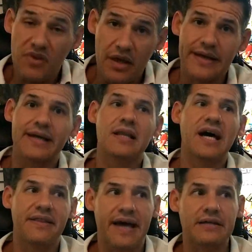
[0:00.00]
I get a lot
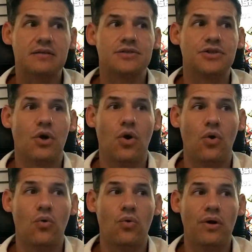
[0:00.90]
of that.
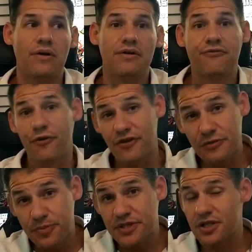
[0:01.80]
So for this
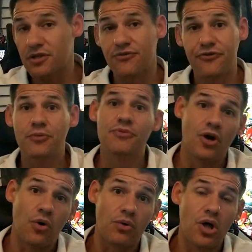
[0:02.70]
particular film,
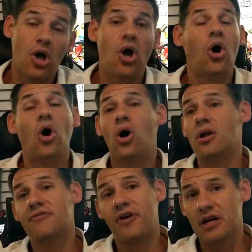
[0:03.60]
no. All
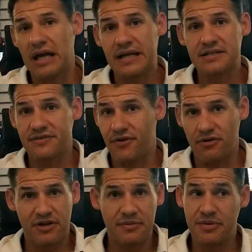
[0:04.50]
of our lines have
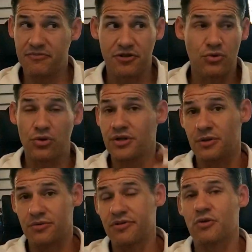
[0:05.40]
already been recorded. They were
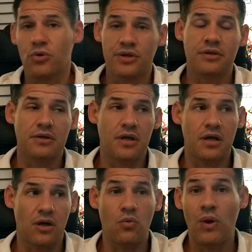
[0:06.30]
recorded
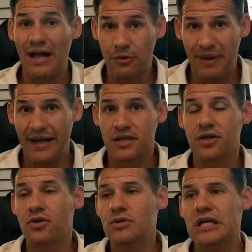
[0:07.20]
a while back
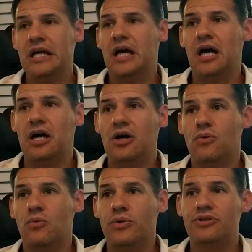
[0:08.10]
ago.
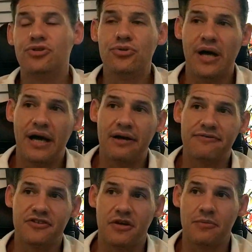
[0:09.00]
We do have
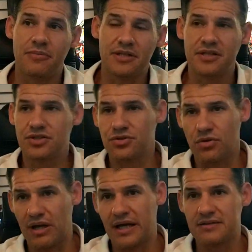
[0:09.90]
some additional
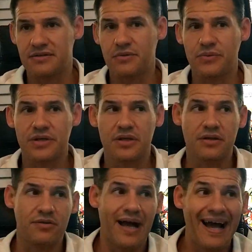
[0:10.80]
lines that we
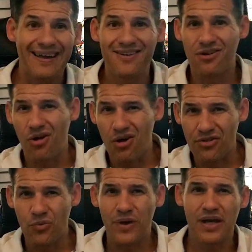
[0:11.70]
either added along the
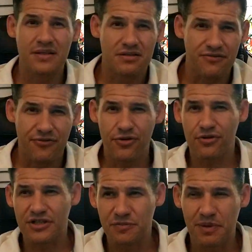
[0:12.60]
way to further
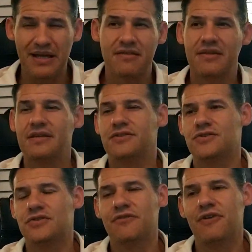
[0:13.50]
explain things or
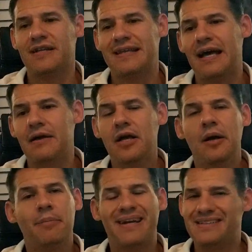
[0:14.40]
stuff like that.
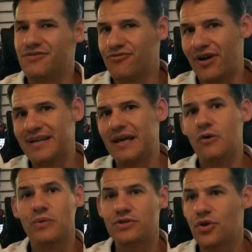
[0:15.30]
But as of right now,
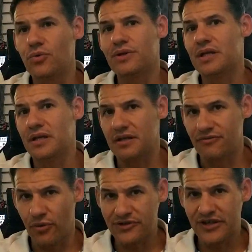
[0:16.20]
we don't need any
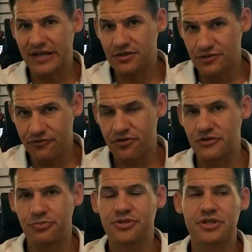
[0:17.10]
voice actors for this
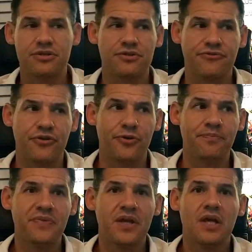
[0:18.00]
particular film.
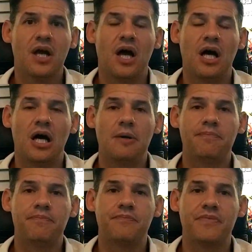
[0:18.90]

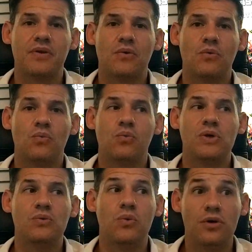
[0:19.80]
Um, we
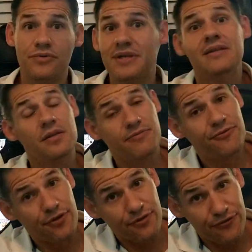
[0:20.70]
will need them for
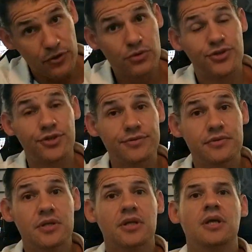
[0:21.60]
the future.
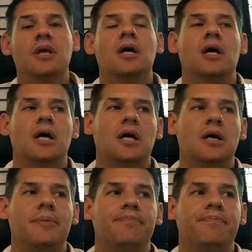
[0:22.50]

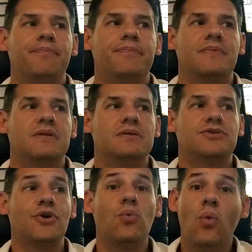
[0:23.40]

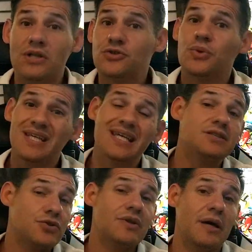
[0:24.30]
So once we get
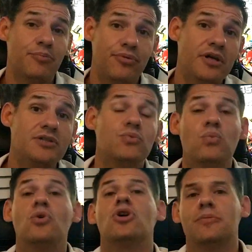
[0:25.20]
to that bridge,
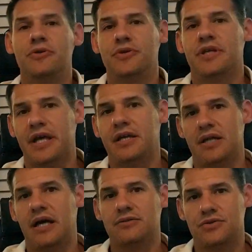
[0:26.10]
we'll communicate it
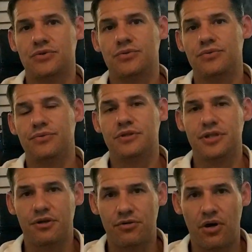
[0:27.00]
out to the
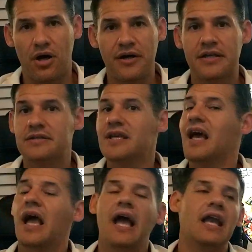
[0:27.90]
general audience.
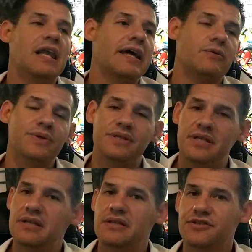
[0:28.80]
And like we did
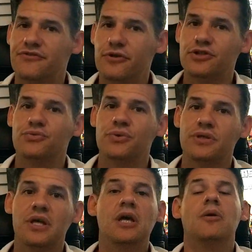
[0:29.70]
in this first one,
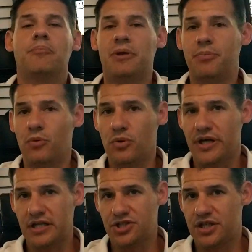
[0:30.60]
people will get
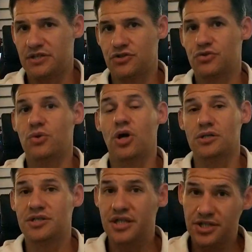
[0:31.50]
a chance to
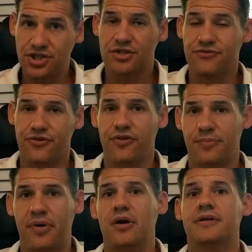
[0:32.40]
audition for the
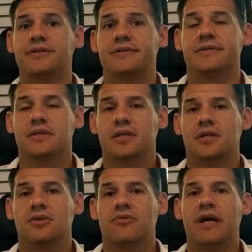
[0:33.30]
parts,
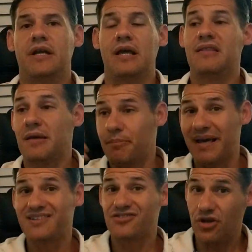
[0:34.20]
right? And then
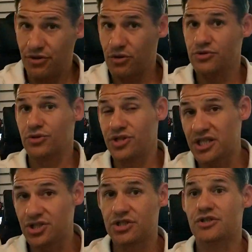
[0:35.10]
based on those
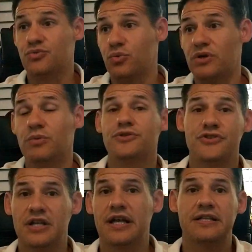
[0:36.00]
auditions, we will
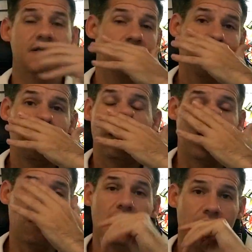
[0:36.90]
select
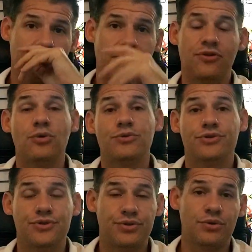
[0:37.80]

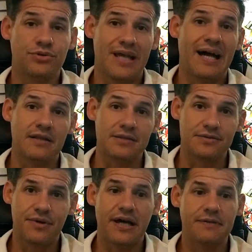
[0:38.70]
those talents,
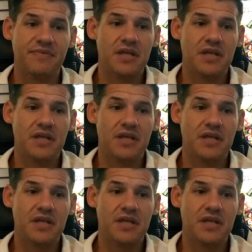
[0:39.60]
right?